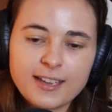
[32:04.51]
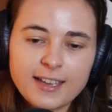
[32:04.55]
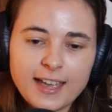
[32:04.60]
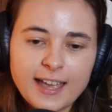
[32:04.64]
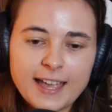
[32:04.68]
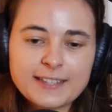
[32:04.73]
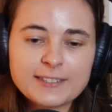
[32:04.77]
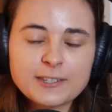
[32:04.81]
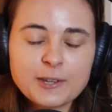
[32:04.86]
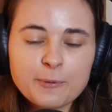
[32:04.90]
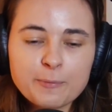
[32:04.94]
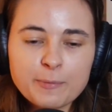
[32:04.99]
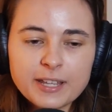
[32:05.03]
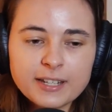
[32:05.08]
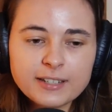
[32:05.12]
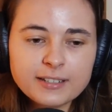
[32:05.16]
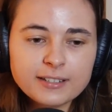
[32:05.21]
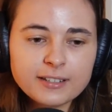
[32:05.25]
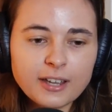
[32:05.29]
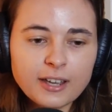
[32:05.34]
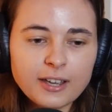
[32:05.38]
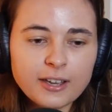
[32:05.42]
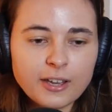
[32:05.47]
Has there
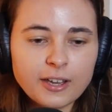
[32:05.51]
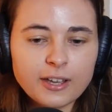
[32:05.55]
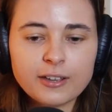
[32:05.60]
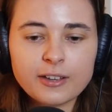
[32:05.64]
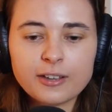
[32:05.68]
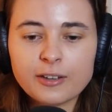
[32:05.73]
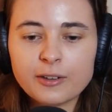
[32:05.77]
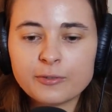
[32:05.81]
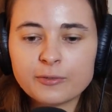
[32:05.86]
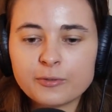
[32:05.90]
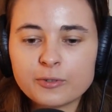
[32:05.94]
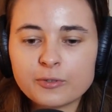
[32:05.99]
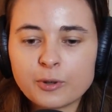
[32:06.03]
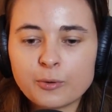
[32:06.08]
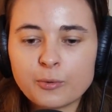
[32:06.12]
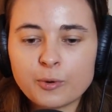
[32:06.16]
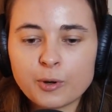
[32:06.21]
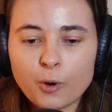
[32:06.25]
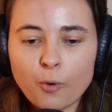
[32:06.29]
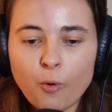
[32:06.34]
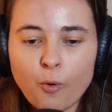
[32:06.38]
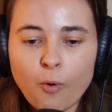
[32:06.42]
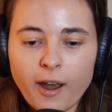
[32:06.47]
been a
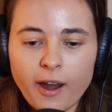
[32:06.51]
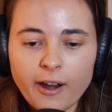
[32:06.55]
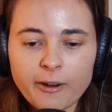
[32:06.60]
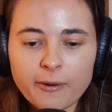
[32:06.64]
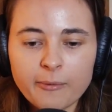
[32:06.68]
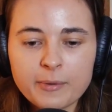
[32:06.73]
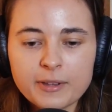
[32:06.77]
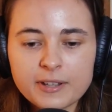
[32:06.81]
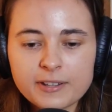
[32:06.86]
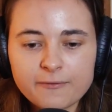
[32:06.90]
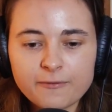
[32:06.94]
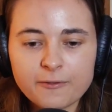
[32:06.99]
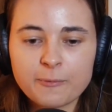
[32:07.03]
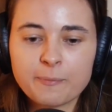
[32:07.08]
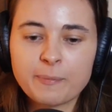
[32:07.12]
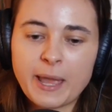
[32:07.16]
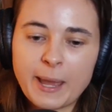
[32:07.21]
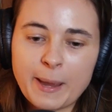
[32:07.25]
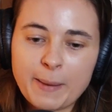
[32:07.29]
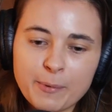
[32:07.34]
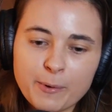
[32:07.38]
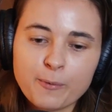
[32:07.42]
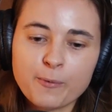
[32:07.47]
requirement for
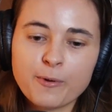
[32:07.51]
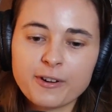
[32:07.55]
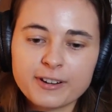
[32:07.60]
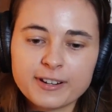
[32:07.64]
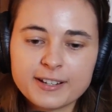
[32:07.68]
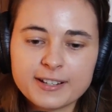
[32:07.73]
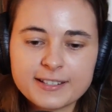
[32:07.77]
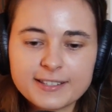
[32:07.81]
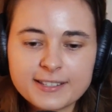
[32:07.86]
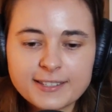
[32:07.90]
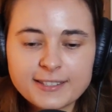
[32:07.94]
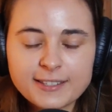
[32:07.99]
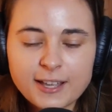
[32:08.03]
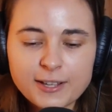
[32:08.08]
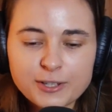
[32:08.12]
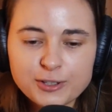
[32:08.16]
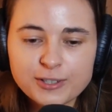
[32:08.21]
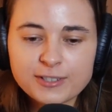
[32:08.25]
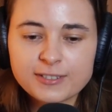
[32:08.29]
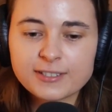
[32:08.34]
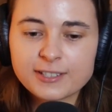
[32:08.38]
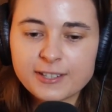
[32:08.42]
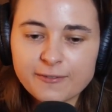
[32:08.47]
paperwork and
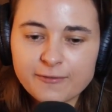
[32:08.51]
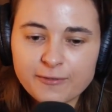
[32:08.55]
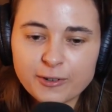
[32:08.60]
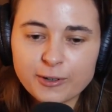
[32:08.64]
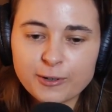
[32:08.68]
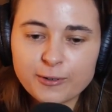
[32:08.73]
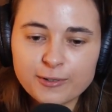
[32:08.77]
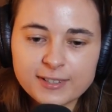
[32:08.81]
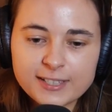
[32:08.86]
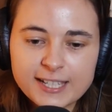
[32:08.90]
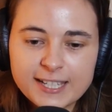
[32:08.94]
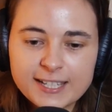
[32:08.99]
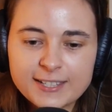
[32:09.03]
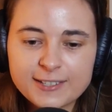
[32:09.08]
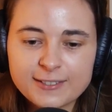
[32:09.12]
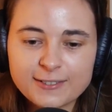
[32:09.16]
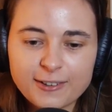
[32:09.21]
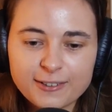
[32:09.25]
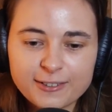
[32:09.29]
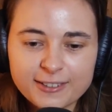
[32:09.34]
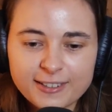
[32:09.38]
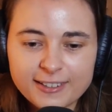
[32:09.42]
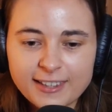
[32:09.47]
such, and difficulties
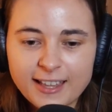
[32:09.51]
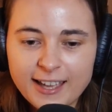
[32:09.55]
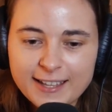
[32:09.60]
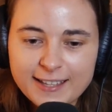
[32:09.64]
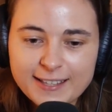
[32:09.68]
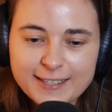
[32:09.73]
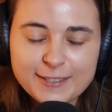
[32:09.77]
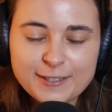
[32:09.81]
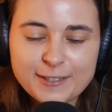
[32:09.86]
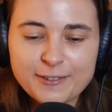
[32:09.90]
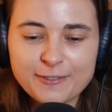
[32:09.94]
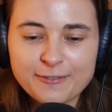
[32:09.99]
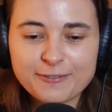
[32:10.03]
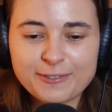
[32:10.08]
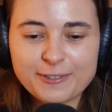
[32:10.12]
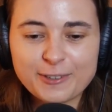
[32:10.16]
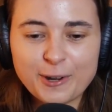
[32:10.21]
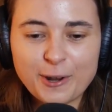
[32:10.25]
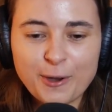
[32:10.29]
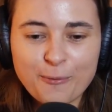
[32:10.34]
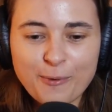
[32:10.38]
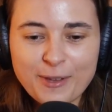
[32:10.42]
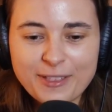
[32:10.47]
along the lines of,
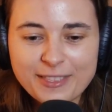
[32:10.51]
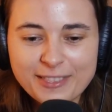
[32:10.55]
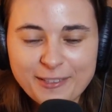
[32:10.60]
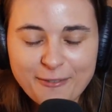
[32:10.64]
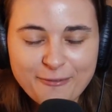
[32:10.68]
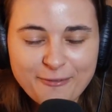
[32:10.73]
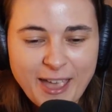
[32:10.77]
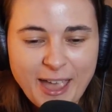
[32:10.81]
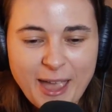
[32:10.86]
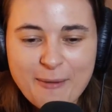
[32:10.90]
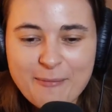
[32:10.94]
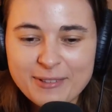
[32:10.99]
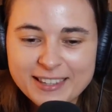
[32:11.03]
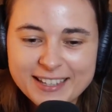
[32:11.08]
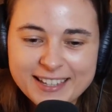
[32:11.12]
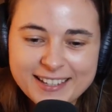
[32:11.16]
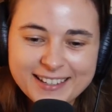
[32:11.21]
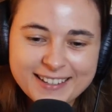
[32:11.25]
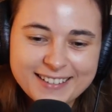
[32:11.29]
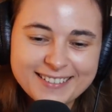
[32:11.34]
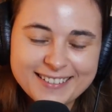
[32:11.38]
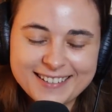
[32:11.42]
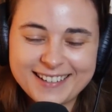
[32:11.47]
when the
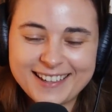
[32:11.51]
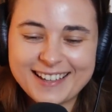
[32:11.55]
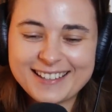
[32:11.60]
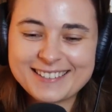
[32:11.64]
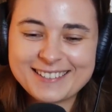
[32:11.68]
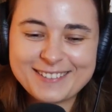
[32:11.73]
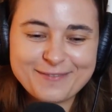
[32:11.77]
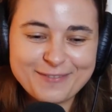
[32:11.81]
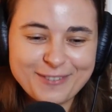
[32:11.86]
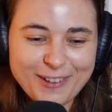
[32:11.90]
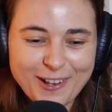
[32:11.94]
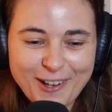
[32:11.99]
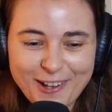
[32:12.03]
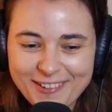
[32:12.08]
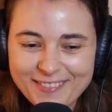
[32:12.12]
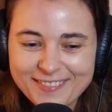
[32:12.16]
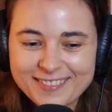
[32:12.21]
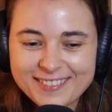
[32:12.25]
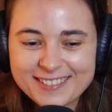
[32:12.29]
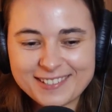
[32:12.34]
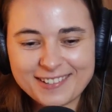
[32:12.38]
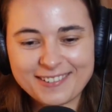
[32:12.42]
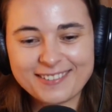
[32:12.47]
family gets
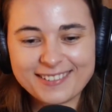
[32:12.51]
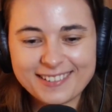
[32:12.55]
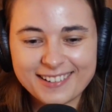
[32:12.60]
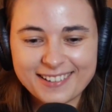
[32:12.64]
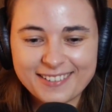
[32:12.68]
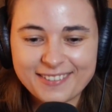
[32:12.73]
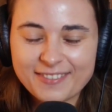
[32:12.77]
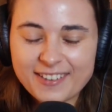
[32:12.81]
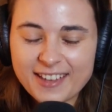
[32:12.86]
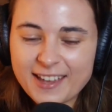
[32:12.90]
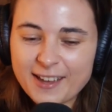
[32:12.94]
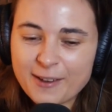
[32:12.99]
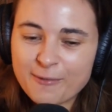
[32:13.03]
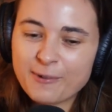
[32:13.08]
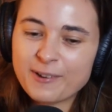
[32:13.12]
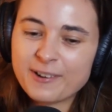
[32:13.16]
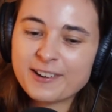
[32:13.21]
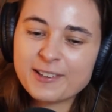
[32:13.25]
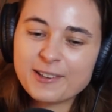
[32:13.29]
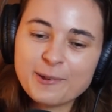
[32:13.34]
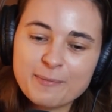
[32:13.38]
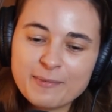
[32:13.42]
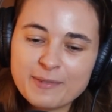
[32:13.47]
involved, sort of,
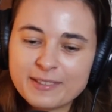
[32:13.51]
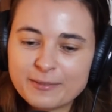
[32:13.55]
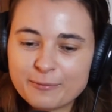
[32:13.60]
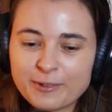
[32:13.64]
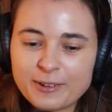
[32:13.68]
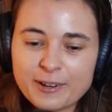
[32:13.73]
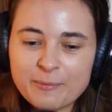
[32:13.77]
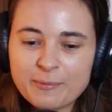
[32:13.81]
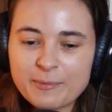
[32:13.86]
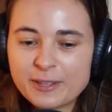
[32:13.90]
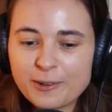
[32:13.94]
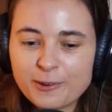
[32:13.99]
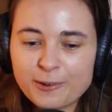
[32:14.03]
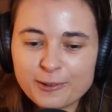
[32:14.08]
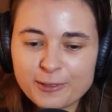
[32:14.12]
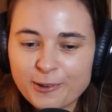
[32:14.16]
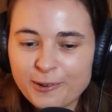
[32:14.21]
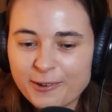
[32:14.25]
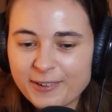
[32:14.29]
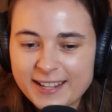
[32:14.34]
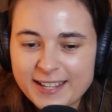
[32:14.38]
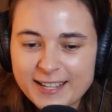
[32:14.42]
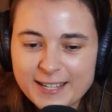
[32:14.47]
what have been your
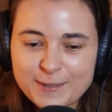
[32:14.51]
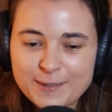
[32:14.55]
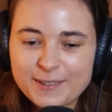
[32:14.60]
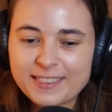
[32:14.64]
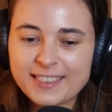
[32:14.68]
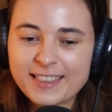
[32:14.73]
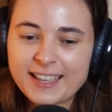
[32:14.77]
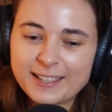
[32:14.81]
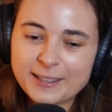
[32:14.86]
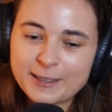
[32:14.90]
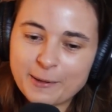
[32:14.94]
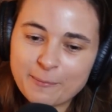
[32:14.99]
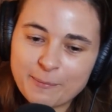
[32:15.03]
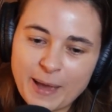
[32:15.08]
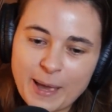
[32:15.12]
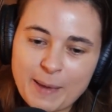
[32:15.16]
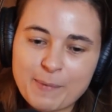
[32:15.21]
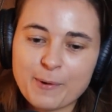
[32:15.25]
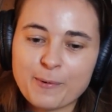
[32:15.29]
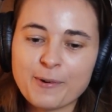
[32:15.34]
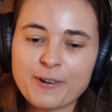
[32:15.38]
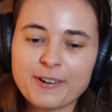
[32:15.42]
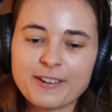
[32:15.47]
learnings with the
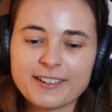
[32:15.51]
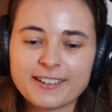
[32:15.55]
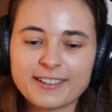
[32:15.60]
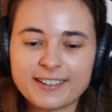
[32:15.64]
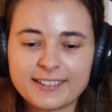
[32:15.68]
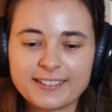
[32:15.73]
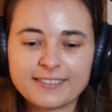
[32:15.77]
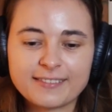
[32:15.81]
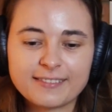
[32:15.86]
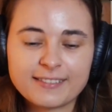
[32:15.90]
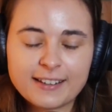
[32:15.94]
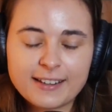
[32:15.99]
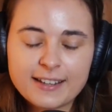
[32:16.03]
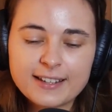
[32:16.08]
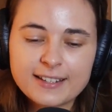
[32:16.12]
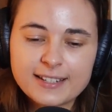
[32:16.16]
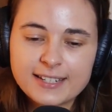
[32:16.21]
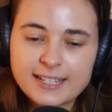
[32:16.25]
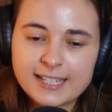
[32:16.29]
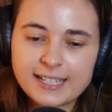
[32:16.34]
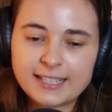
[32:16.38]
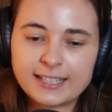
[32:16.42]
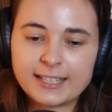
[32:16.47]
paperwork and
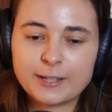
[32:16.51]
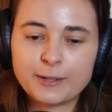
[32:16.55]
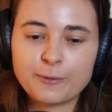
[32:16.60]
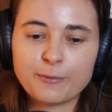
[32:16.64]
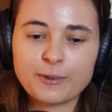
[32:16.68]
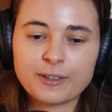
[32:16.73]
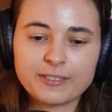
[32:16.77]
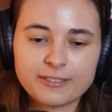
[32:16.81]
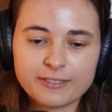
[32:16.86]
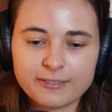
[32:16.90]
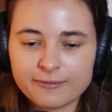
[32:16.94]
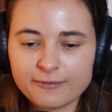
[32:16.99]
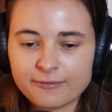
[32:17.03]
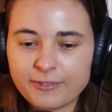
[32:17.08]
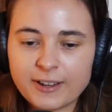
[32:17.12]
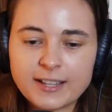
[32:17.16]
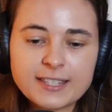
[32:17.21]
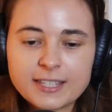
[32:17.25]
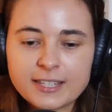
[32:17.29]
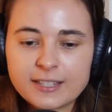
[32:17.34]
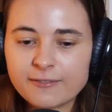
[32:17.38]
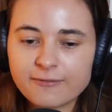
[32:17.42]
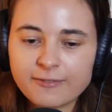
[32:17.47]
dealing with
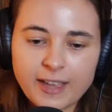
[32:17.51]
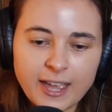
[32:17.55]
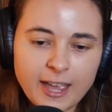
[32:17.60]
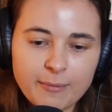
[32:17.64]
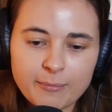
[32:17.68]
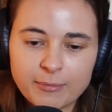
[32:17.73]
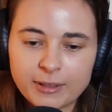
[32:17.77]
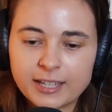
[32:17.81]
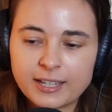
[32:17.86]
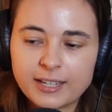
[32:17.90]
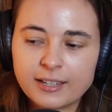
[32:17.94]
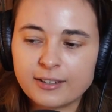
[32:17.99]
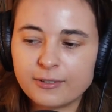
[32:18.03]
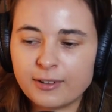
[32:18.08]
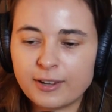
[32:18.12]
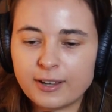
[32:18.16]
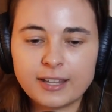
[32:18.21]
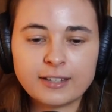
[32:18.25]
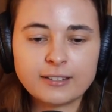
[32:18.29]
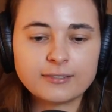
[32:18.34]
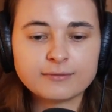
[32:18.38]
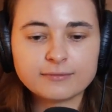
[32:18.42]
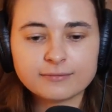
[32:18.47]
friends and family
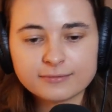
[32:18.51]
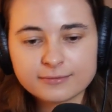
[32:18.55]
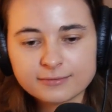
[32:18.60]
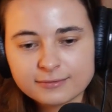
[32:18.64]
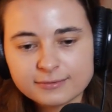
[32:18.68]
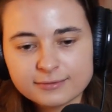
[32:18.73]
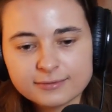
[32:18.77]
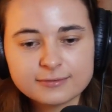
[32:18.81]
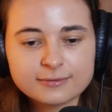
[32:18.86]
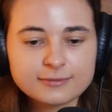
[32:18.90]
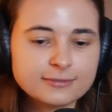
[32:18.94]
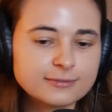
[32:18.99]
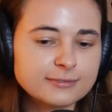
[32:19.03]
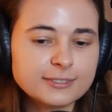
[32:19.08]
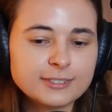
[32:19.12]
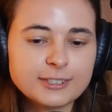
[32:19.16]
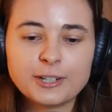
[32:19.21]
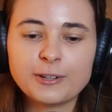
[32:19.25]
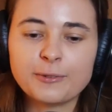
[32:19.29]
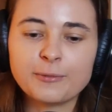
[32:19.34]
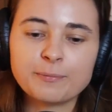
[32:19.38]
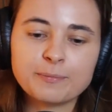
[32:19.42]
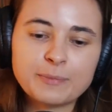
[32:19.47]
and,
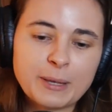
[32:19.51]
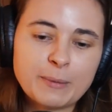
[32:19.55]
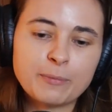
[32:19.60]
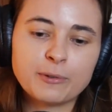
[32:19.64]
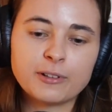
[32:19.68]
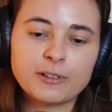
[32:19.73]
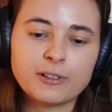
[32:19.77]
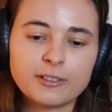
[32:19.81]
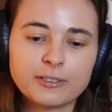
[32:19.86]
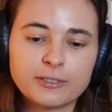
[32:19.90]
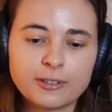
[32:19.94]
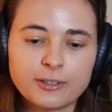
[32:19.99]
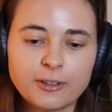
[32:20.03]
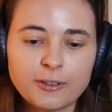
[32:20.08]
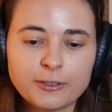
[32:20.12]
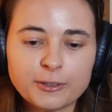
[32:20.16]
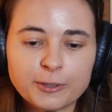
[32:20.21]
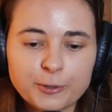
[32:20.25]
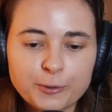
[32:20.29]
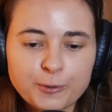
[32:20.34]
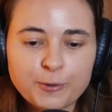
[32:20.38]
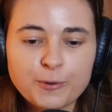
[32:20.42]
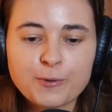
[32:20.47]
people on
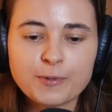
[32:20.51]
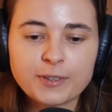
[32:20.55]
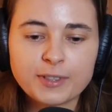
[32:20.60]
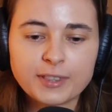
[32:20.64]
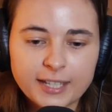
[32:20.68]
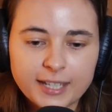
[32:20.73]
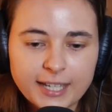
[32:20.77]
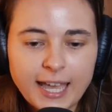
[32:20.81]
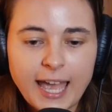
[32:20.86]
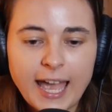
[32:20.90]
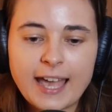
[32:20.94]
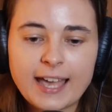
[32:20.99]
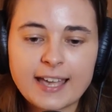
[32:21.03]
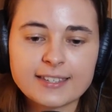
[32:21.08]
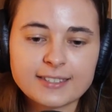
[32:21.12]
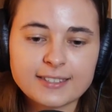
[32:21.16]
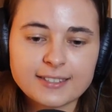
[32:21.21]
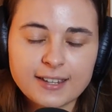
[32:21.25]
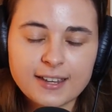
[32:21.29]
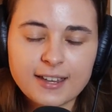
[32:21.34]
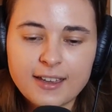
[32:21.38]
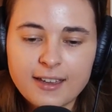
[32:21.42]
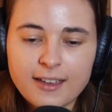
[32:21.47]
the crew and the
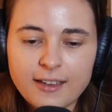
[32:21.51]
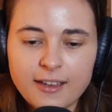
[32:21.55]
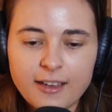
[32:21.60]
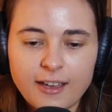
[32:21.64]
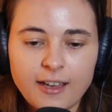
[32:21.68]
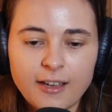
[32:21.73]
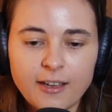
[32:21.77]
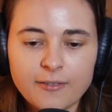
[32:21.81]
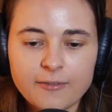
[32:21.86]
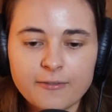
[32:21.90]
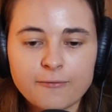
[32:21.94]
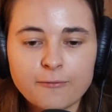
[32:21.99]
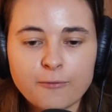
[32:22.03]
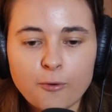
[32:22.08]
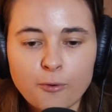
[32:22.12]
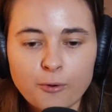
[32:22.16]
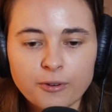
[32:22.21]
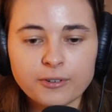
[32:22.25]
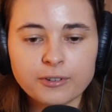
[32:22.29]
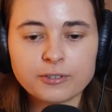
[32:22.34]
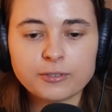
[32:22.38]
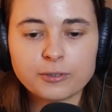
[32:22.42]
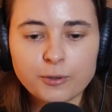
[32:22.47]
cast,
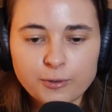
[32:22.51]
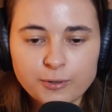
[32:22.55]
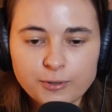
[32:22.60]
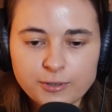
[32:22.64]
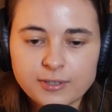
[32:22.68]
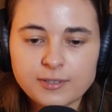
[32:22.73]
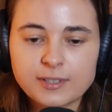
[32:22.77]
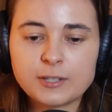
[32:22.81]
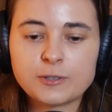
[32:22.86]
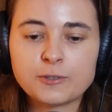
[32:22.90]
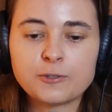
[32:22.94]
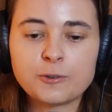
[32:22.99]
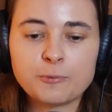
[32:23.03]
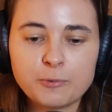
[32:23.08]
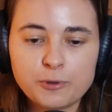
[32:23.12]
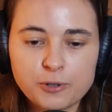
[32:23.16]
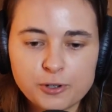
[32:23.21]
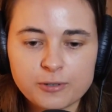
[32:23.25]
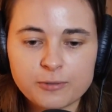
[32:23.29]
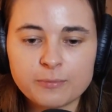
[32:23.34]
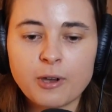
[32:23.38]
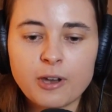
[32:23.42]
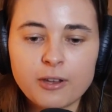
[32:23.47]
for those
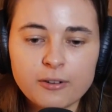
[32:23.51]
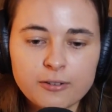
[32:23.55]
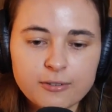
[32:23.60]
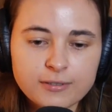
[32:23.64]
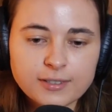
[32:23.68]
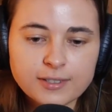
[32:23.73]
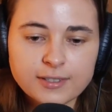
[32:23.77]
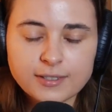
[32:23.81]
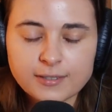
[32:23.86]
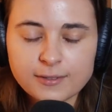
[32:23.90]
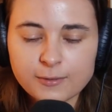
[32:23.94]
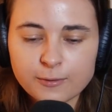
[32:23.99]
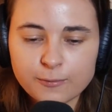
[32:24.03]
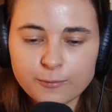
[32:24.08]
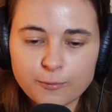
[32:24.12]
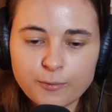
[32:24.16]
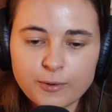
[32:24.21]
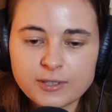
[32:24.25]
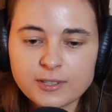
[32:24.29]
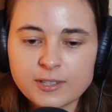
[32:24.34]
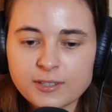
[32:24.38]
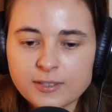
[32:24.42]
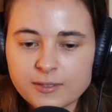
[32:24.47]
distribution models?
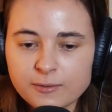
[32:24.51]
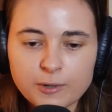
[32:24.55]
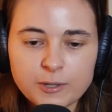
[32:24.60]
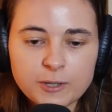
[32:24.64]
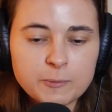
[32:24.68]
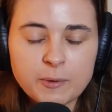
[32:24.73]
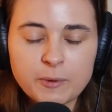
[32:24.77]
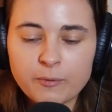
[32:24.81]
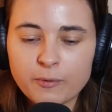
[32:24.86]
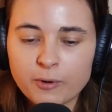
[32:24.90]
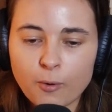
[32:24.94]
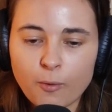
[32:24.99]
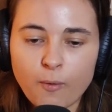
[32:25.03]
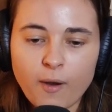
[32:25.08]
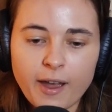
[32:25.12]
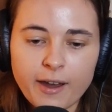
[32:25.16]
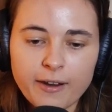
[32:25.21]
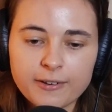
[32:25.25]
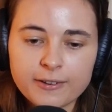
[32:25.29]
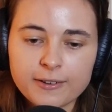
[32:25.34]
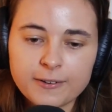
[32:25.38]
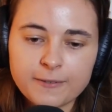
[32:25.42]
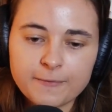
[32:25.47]
What's been
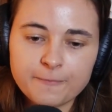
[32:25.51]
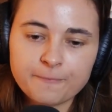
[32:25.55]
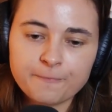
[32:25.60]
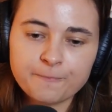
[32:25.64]
required?